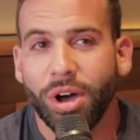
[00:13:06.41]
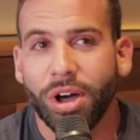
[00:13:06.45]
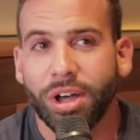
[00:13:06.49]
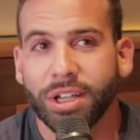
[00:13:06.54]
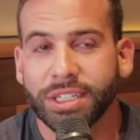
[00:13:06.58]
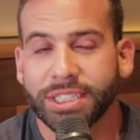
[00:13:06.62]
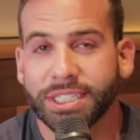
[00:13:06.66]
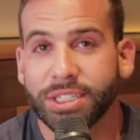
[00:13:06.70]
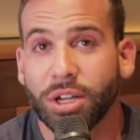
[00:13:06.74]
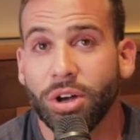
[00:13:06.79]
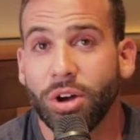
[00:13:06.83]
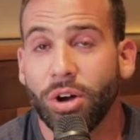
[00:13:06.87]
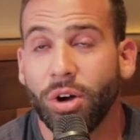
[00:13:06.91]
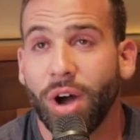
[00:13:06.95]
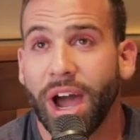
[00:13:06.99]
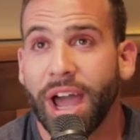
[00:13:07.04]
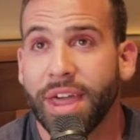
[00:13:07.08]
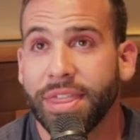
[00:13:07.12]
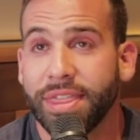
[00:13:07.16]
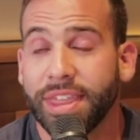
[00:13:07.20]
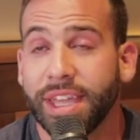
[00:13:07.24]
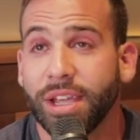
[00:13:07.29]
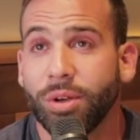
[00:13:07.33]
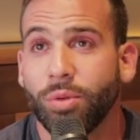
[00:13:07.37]
Well, so
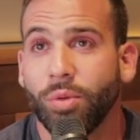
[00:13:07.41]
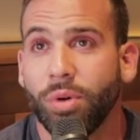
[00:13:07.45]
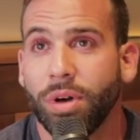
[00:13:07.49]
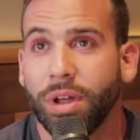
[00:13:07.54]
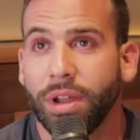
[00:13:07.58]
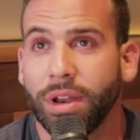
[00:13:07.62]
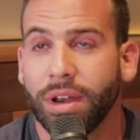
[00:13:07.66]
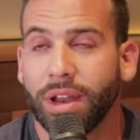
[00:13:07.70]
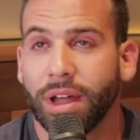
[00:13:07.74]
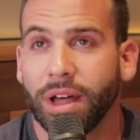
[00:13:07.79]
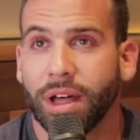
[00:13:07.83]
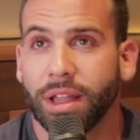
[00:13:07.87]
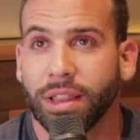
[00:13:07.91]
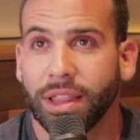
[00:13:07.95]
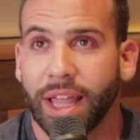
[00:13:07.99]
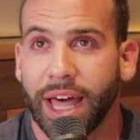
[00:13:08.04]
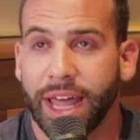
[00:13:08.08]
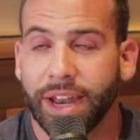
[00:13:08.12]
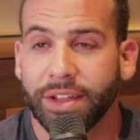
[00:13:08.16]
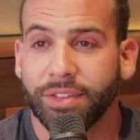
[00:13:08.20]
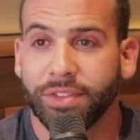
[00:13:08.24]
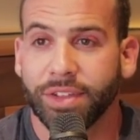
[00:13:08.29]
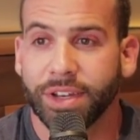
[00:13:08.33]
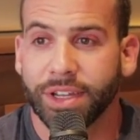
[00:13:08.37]
I think what a
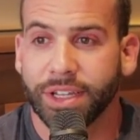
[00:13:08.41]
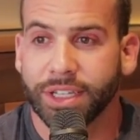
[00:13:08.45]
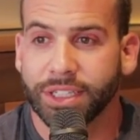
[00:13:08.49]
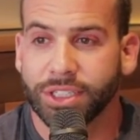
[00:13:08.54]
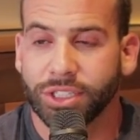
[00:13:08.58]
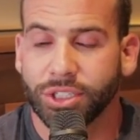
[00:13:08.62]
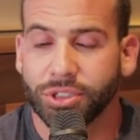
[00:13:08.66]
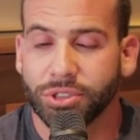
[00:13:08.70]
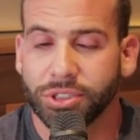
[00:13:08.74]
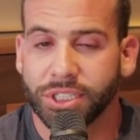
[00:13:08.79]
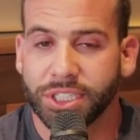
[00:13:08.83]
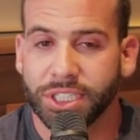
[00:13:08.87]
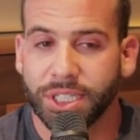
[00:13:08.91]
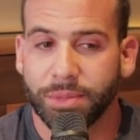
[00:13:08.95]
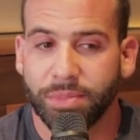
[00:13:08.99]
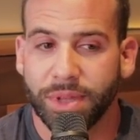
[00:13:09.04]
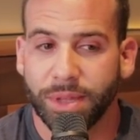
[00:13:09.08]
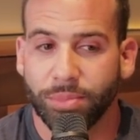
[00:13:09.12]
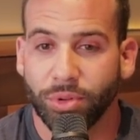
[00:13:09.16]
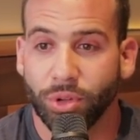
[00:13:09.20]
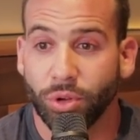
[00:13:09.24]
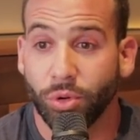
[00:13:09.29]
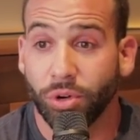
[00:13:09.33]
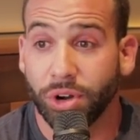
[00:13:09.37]
lot of it is, you see
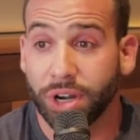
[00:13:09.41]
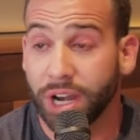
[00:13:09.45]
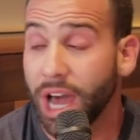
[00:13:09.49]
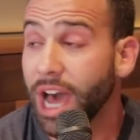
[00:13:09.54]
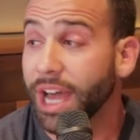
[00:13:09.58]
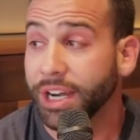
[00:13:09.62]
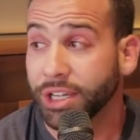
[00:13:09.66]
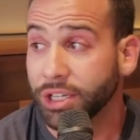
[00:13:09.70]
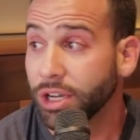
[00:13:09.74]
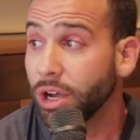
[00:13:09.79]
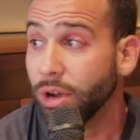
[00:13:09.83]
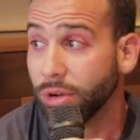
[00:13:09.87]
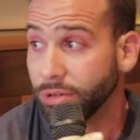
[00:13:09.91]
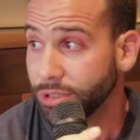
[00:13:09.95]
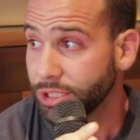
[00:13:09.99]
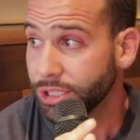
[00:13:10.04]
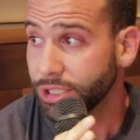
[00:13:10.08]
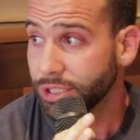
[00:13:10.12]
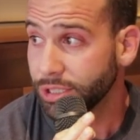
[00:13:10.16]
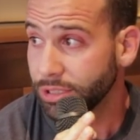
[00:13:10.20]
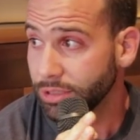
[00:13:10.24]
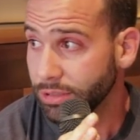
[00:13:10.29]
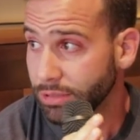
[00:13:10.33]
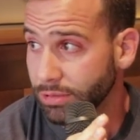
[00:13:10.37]
people who are not
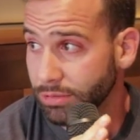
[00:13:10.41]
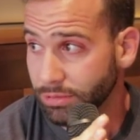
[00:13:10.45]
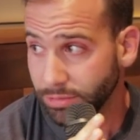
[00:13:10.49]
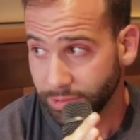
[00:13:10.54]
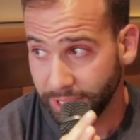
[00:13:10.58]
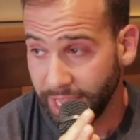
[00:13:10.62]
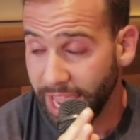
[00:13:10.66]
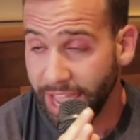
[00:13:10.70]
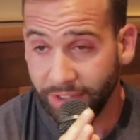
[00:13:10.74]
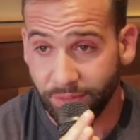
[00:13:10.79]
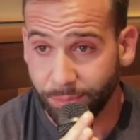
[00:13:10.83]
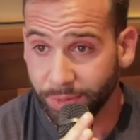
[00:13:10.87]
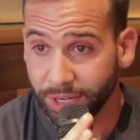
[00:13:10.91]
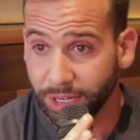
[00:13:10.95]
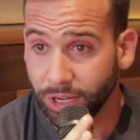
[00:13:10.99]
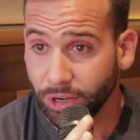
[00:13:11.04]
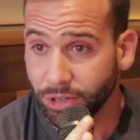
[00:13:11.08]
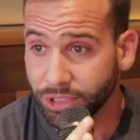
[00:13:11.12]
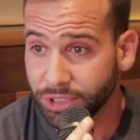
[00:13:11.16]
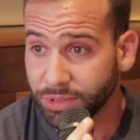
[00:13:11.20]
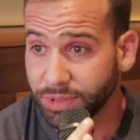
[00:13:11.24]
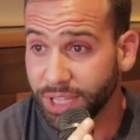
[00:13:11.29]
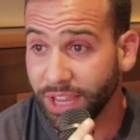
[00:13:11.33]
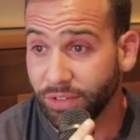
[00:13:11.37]
coached. They haven't been
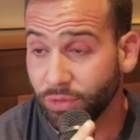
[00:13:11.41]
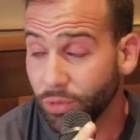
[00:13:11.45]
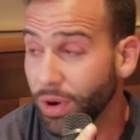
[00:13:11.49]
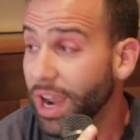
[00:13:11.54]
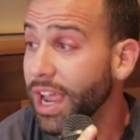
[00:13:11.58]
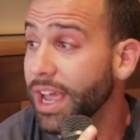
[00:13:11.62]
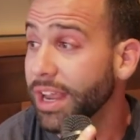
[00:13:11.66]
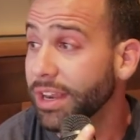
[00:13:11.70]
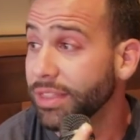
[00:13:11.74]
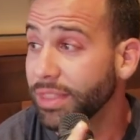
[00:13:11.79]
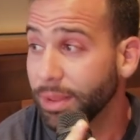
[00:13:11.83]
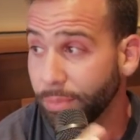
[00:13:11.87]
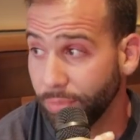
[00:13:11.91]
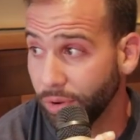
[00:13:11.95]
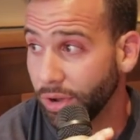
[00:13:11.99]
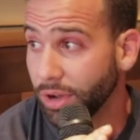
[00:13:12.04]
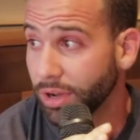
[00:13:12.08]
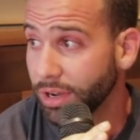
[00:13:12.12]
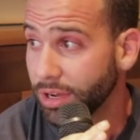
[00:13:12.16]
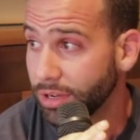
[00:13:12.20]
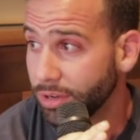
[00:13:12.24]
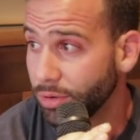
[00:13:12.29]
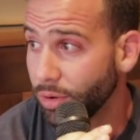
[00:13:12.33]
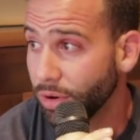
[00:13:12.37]
coached. They've read the
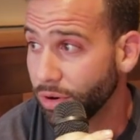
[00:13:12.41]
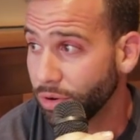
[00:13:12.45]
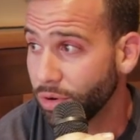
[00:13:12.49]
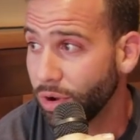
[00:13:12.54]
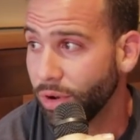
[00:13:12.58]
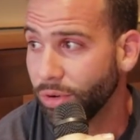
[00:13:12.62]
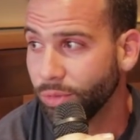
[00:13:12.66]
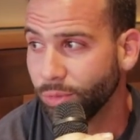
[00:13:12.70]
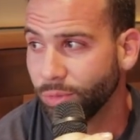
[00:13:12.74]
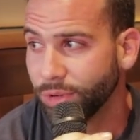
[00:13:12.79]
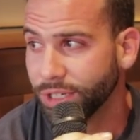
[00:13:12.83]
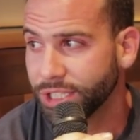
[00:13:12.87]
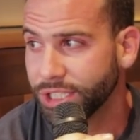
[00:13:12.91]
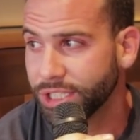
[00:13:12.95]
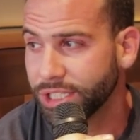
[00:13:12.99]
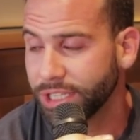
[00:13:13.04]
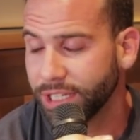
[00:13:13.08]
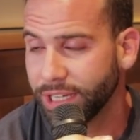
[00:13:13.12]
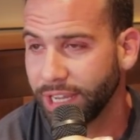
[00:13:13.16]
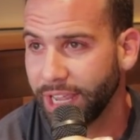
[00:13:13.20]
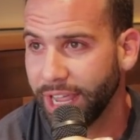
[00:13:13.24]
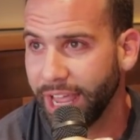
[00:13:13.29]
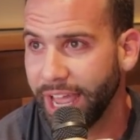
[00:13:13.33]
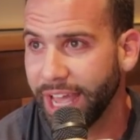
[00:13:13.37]
book, quote unquote, which...
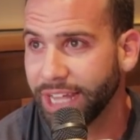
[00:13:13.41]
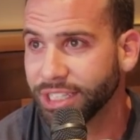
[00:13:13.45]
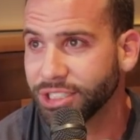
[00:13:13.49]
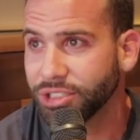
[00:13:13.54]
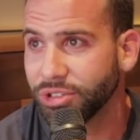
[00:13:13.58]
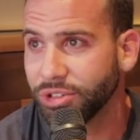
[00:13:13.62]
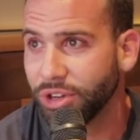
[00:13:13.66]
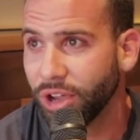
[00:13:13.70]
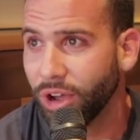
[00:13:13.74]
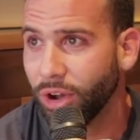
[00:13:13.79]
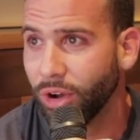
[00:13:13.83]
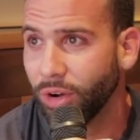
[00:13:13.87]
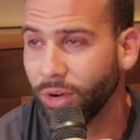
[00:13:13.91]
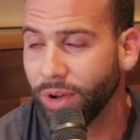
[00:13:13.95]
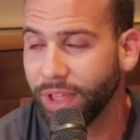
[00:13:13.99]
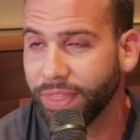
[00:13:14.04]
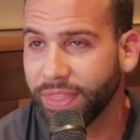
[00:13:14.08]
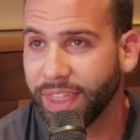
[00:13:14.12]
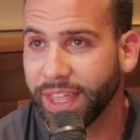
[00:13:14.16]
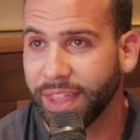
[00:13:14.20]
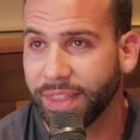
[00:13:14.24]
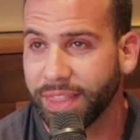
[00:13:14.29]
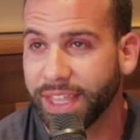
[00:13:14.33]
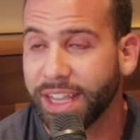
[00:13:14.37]
As you know,
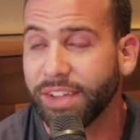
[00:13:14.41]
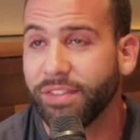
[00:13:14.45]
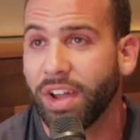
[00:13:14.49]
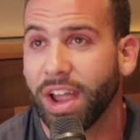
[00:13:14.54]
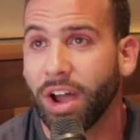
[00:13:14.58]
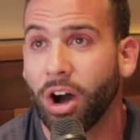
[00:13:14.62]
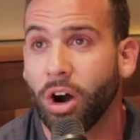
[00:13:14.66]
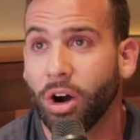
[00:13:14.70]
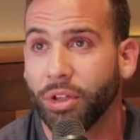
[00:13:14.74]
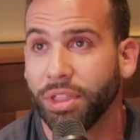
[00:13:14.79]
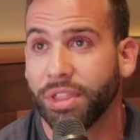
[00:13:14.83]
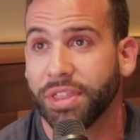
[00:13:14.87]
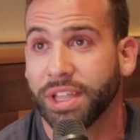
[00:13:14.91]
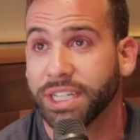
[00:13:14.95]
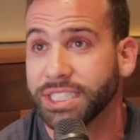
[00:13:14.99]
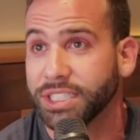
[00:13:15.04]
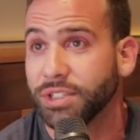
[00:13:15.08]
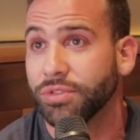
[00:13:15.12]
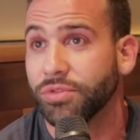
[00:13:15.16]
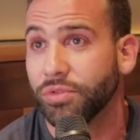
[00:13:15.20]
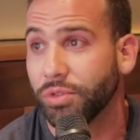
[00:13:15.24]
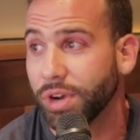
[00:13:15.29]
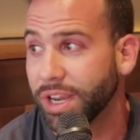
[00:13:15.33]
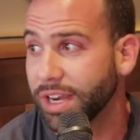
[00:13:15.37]
think of all the
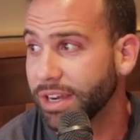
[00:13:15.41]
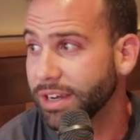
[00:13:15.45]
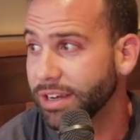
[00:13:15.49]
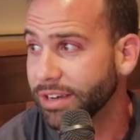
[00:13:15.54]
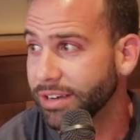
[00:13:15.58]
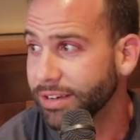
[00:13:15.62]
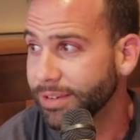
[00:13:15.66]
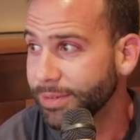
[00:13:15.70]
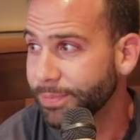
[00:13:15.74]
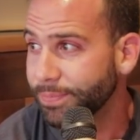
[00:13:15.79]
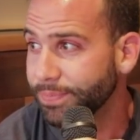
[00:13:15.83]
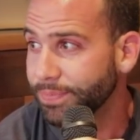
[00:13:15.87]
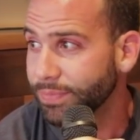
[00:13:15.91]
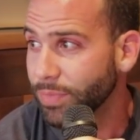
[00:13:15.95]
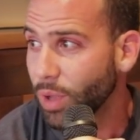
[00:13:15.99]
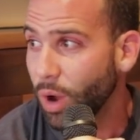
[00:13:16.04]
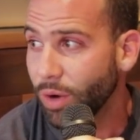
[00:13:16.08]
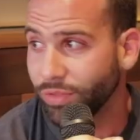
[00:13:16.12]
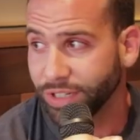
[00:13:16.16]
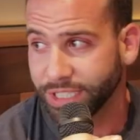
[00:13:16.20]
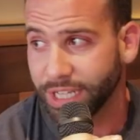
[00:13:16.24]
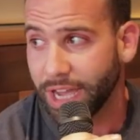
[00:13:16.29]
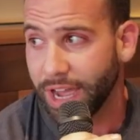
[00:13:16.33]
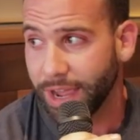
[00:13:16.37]
things you've written
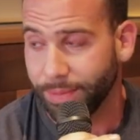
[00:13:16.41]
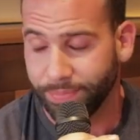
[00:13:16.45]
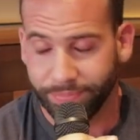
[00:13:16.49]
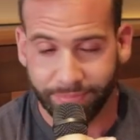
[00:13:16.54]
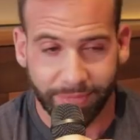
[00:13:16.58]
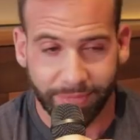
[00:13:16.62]
over time.